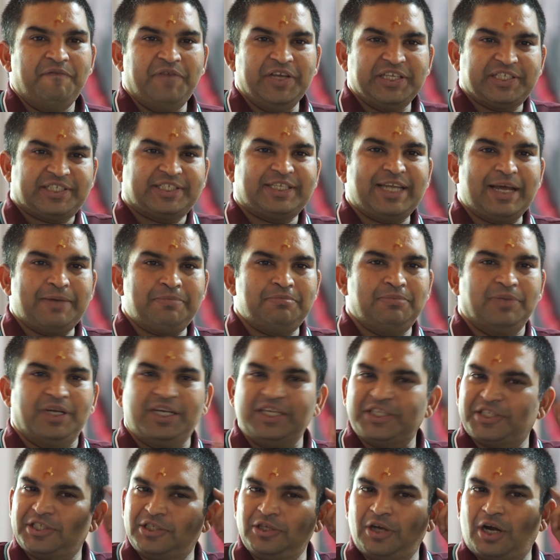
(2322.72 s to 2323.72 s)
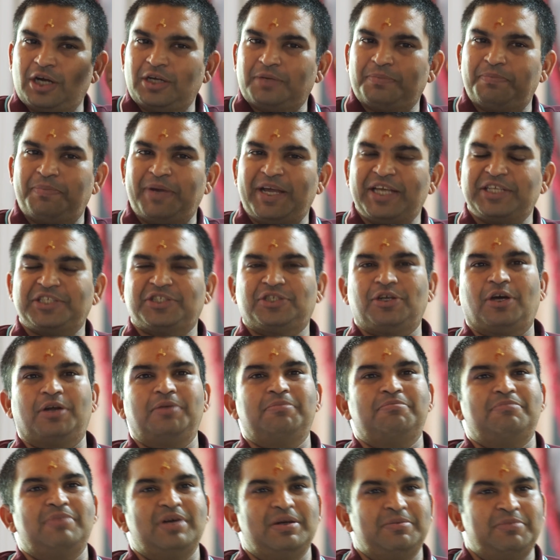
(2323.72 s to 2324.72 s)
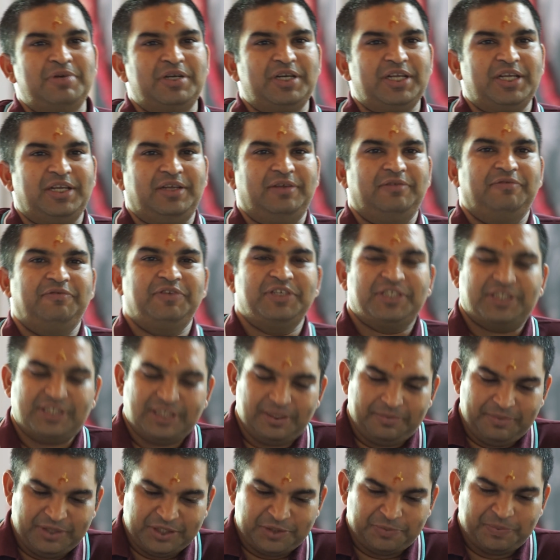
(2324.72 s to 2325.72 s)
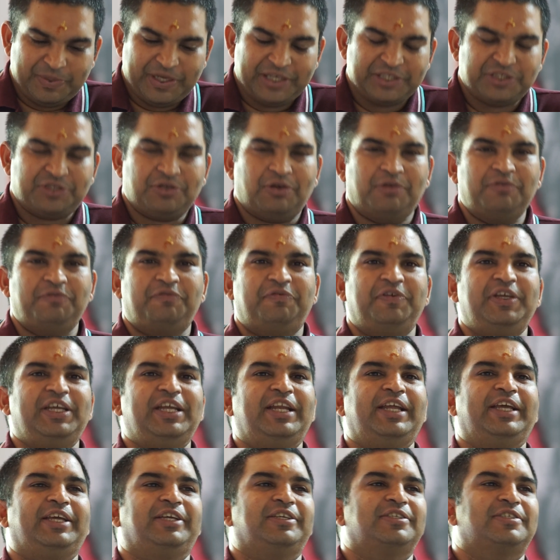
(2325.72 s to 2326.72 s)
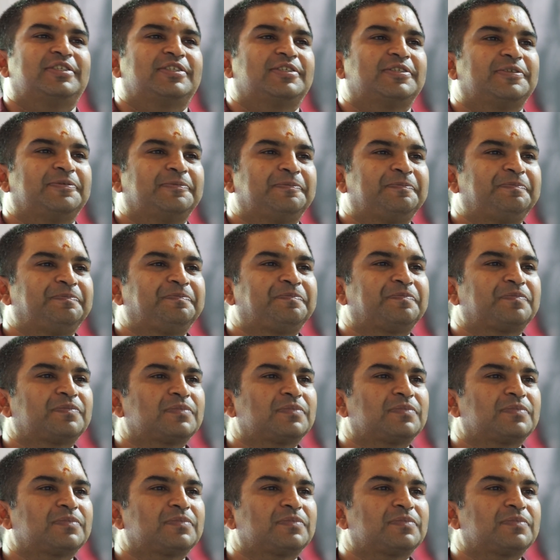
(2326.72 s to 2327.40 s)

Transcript: Wisdom is not based on memory. Wisdom is based on feelings.